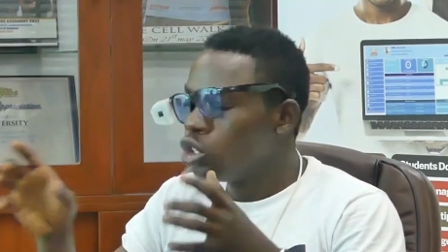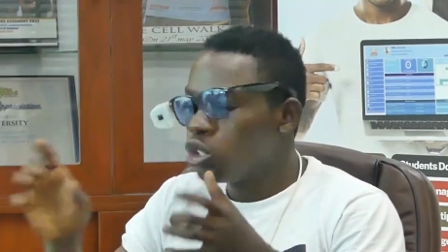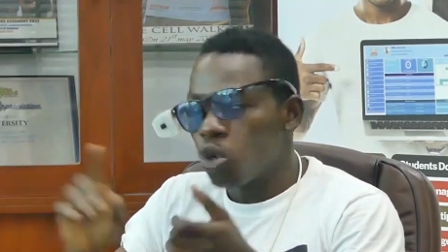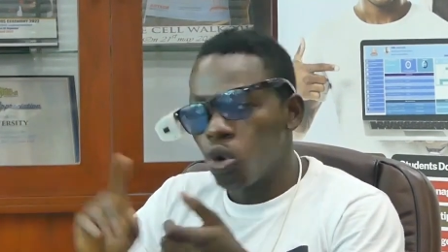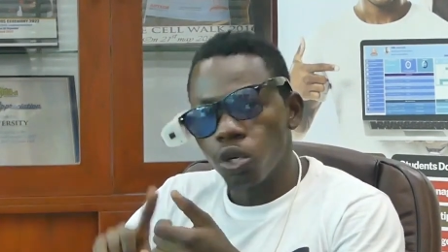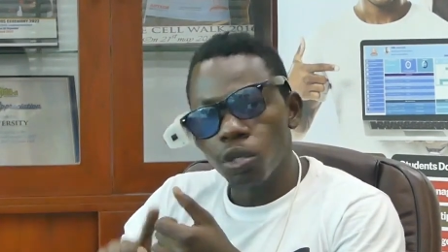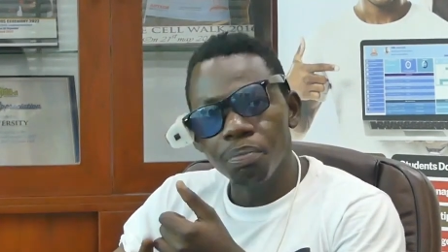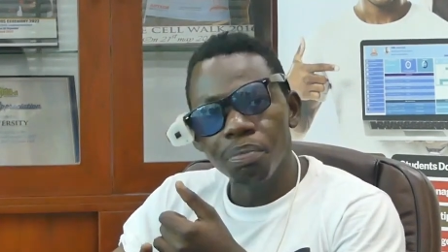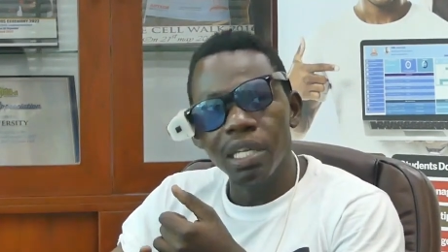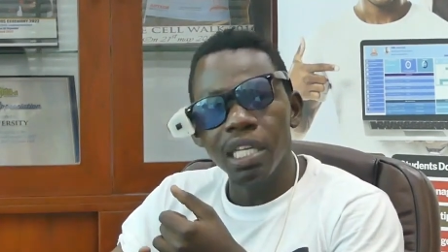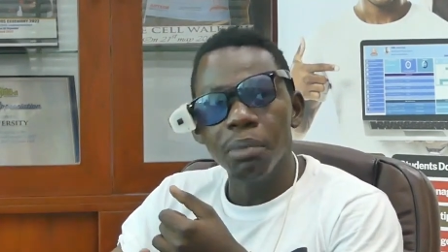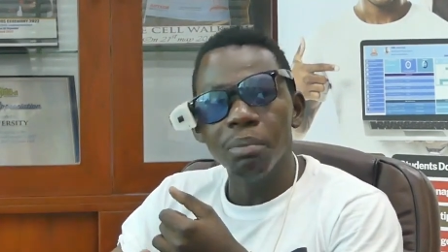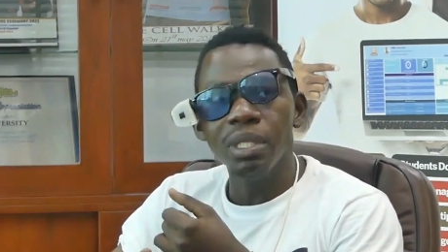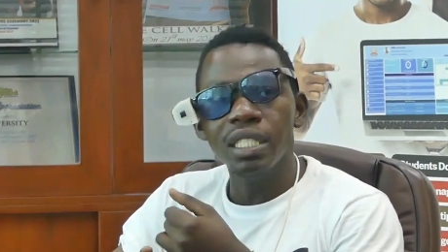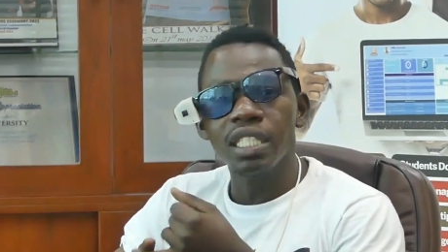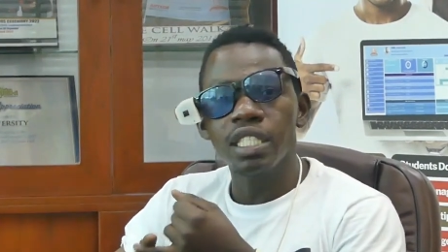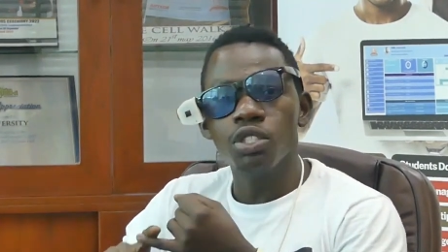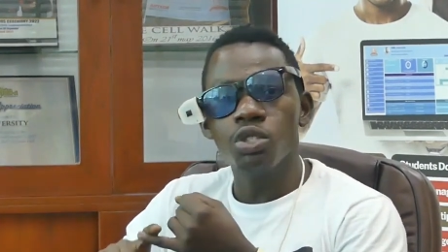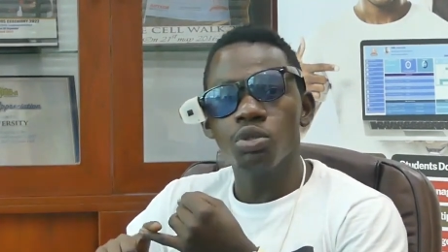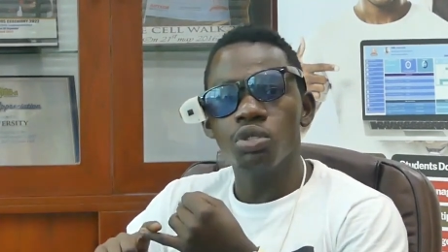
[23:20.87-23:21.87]
Don't be
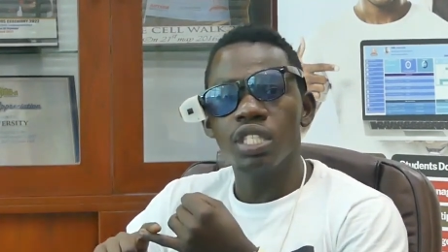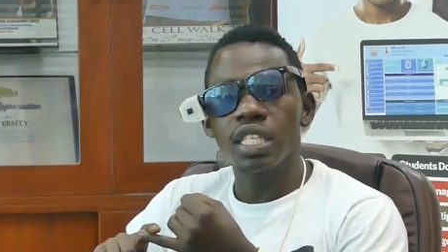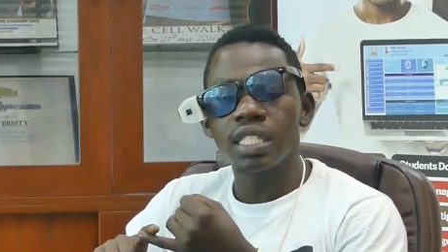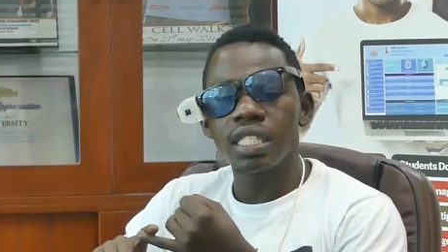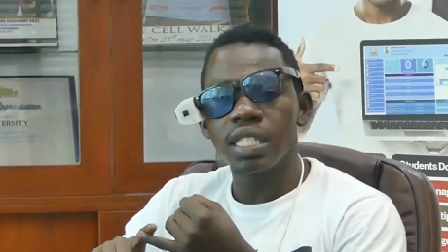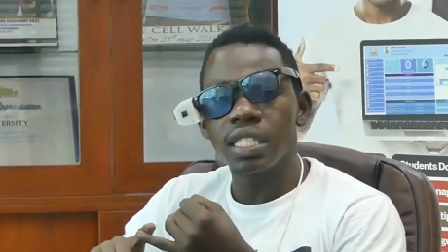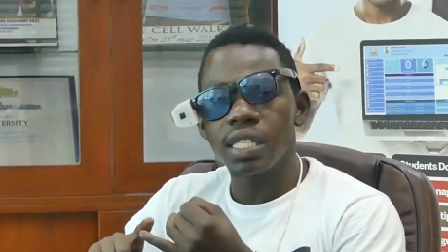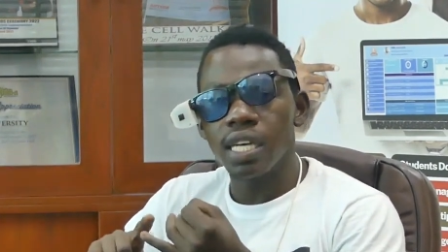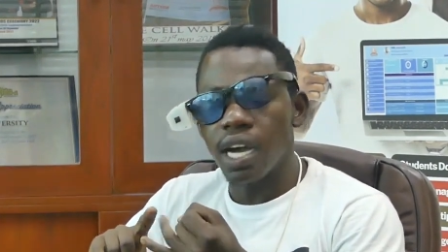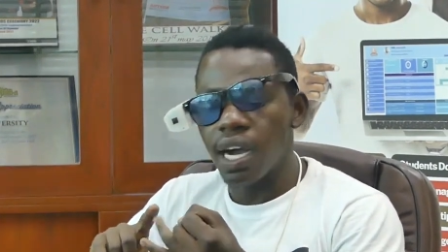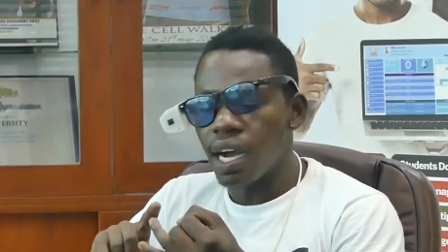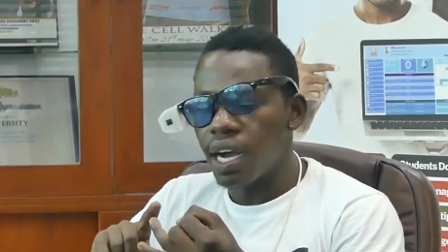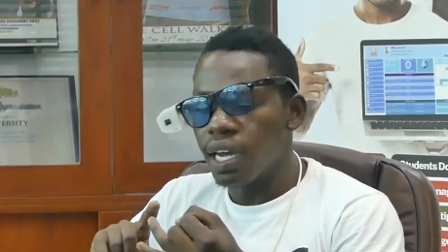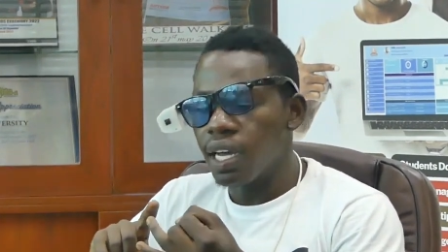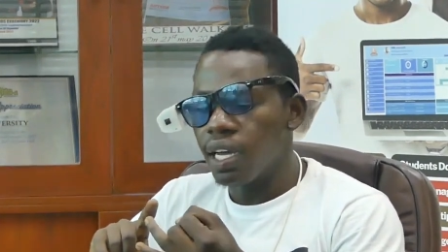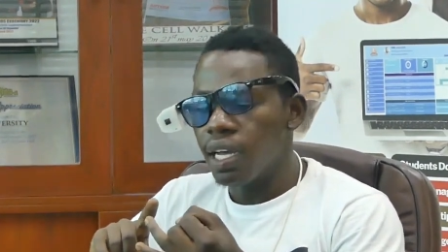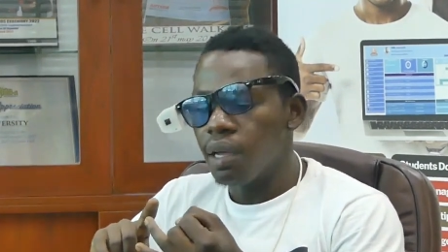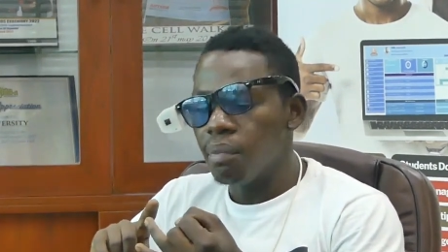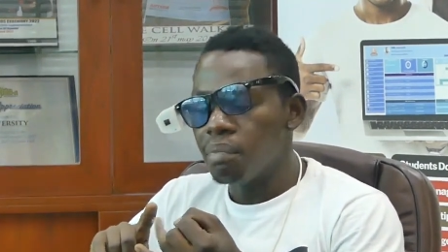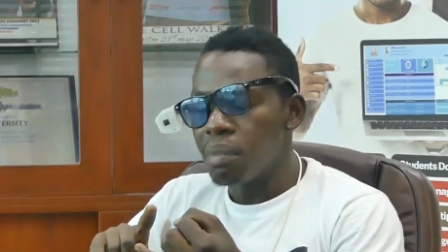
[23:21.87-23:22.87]
limited to just uh,